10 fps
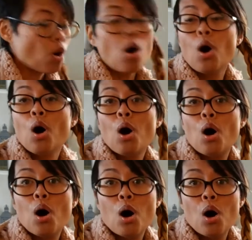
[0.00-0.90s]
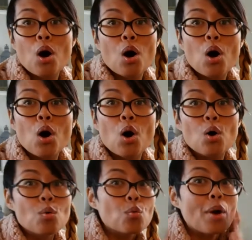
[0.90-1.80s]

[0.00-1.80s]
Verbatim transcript: Oh,